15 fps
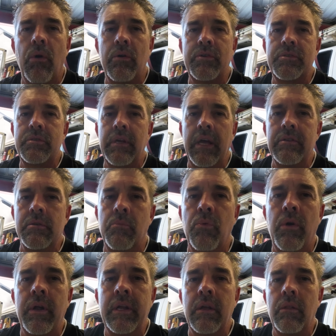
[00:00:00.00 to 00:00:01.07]
rocks as I'm
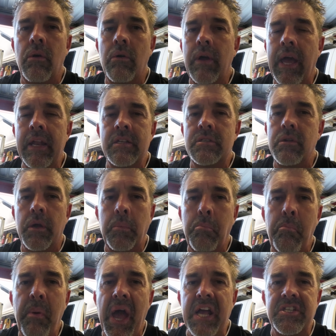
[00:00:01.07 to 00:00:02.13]
riding along and it's
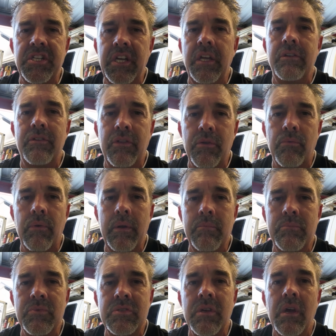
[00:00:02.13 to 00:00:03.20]
like bashing into the
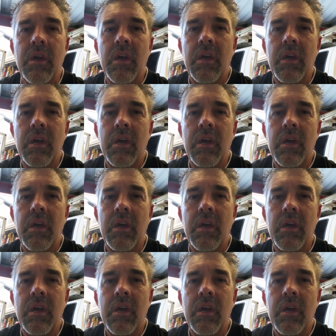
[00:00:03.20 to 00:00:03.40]
rims.